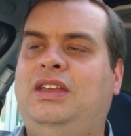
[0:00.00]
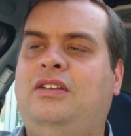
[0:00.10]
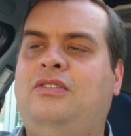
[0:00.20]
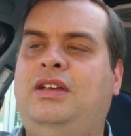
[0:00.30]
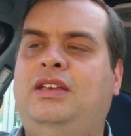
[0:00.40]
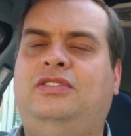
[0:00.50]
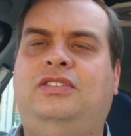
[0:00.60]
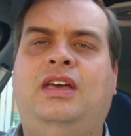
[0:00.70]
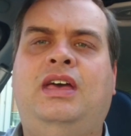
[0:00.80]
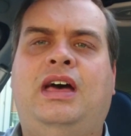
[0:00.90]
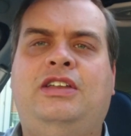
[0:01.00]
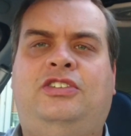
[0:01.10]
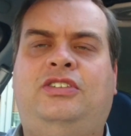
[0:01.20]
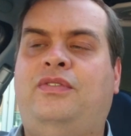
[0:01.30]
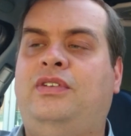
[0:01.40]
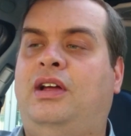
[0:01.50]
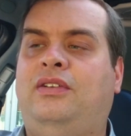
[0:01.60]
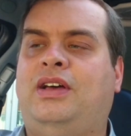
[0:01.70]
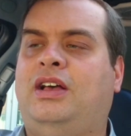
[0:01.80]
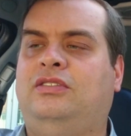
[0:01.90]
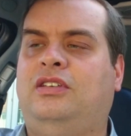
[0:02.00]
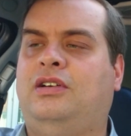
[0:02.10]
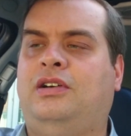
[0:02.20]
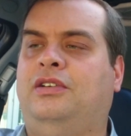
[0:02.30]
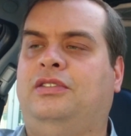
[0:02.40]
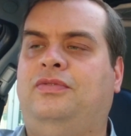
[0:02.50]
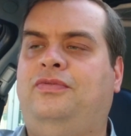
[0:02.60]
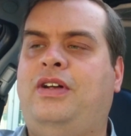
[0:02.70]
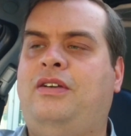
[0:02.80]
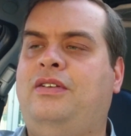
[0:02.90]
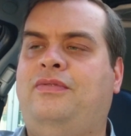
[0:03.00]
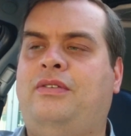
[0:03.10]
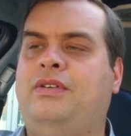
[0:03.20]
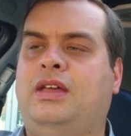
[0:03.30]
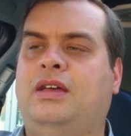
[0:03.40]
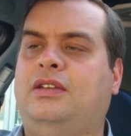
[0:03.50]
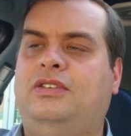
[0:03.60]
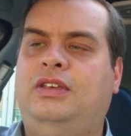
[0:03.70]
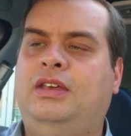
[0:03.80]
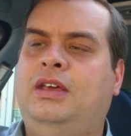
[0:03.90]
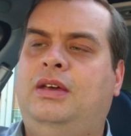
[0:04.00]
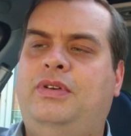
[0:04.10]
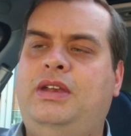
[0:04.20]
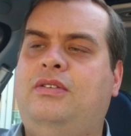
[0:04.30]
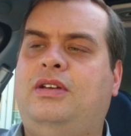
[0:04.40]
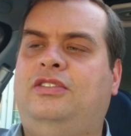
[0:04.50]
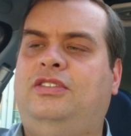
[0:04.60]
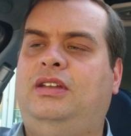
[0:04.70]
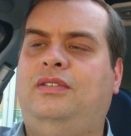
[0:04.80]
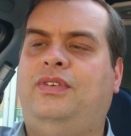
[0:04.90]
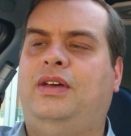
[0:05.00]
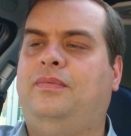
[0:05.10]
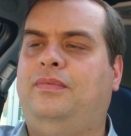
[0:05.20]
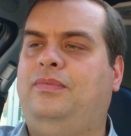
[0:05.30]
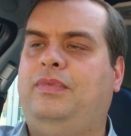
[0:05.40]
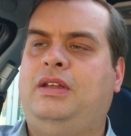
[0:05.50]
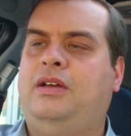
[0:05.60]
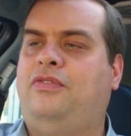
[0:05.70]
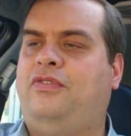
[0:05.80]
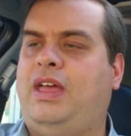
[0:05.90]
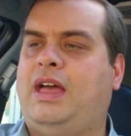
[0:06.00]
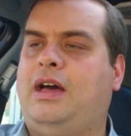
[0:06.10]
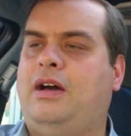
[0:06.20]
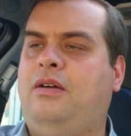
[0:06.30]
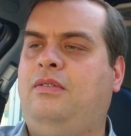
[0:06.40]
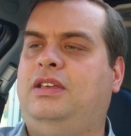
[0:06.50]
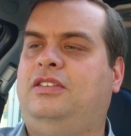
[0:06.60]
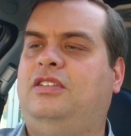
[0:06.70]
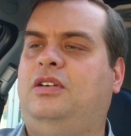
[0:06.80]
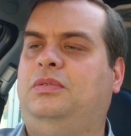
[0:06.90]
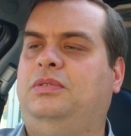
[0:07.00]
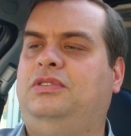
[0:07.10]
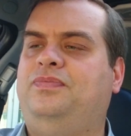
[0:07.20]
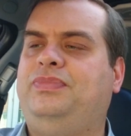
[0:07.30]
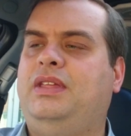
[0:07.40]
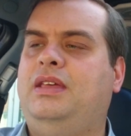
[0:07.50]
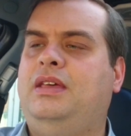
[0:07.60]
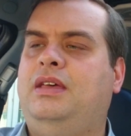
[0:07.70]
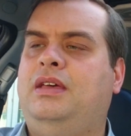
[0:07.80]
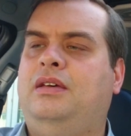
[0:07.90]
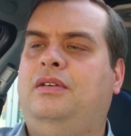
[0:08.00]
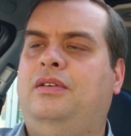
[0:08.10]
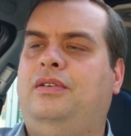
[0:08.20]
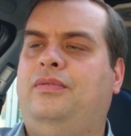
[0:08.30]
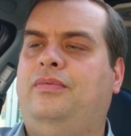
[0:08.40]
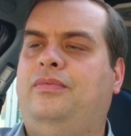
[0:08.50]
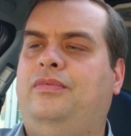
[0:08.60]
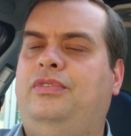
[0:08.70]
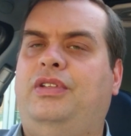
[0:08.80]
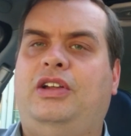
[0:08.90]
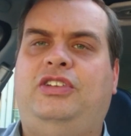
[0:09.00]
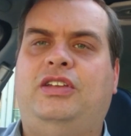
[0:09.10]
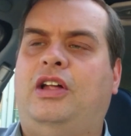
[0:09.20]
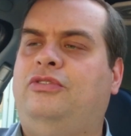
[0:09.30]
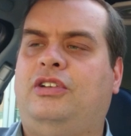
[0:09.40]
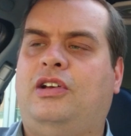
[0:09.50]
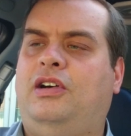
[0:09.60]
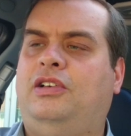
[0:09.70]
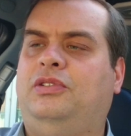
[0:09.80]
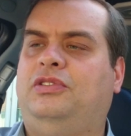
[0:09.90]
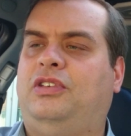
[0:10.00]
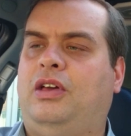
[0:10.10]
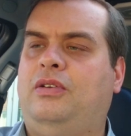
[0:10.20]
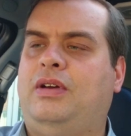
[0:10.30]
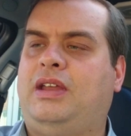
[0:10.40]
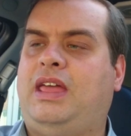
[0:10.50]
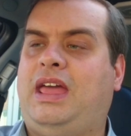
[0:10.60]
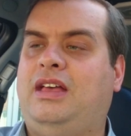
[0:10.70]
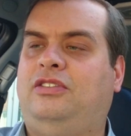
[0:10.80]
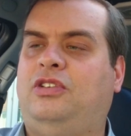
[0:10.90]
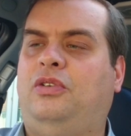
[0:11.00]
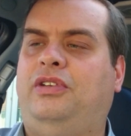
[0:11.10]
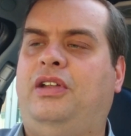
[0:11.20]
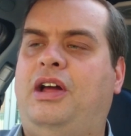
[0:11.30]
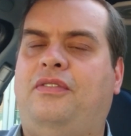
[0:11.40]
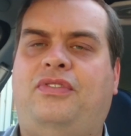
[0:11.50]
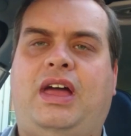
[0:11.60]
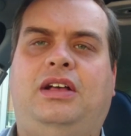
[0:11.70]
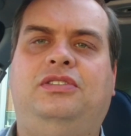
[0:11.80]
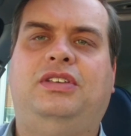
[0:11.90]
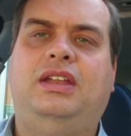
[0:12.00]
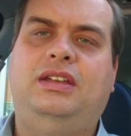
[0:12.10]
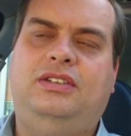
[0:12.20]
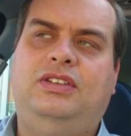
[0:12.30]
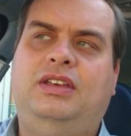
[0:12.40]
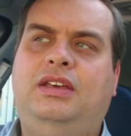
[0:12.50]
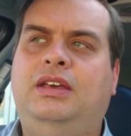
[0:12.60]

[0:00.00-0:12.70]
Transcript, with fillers: increase, just over 9,000 cars. Very, very good. When you consider that, you know, Fiat only sold 1,900 cars or so, and Kia sold 9,000,